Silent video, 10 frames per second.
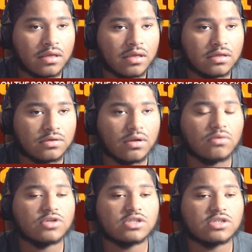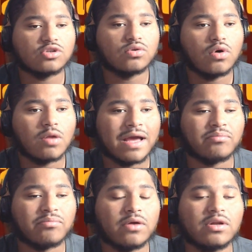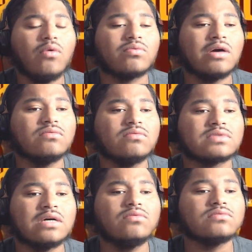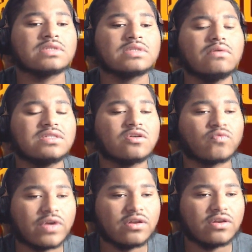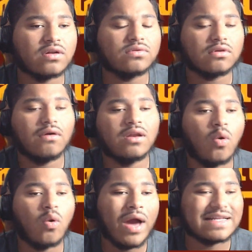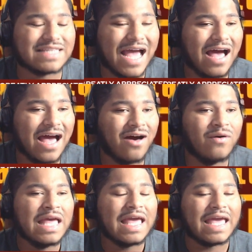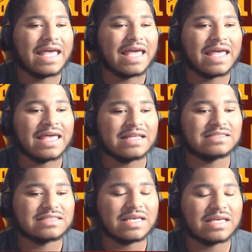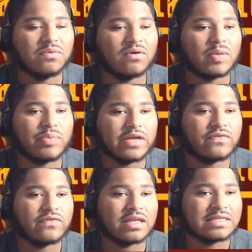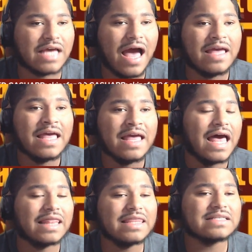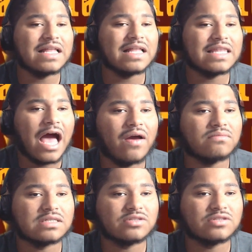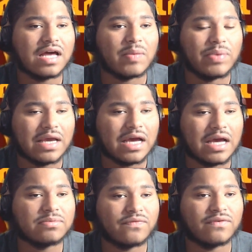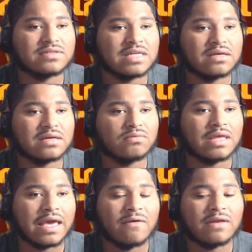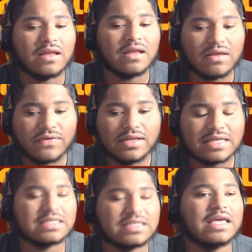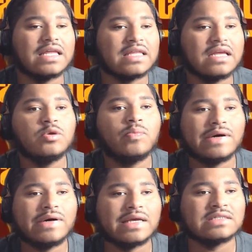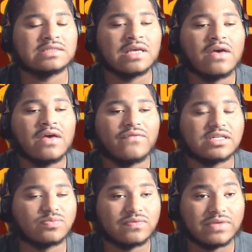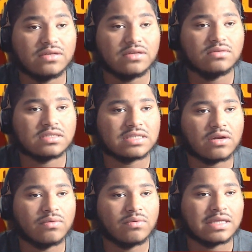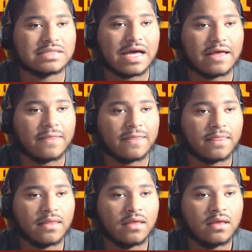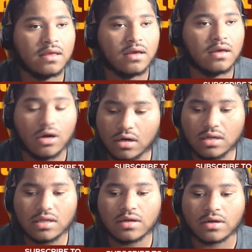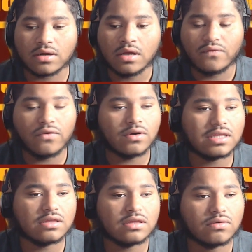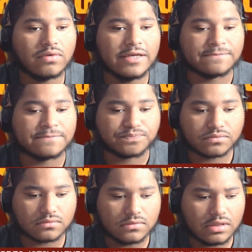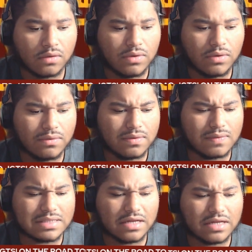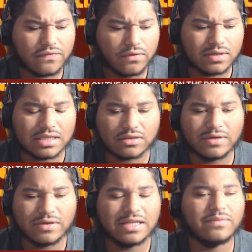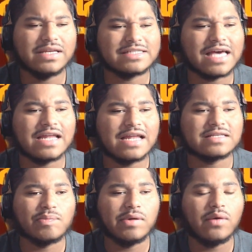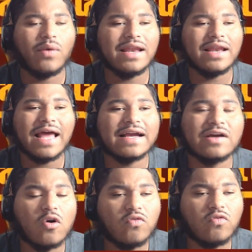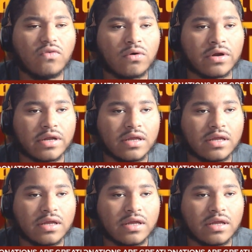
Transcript: You don't trust your quarterback, bro. Don't don't don't don't surrender. Don't throw in a white towel and, and, just say we're gonna play for the tie. At least allow to try to pick up the first down through the air. And then if he doesn't get it, then you punt and just finish. But then you just settle with the tie earlier, fourth and three. Wasn't it fourth and three, and then we decided to punt? Why not go for it?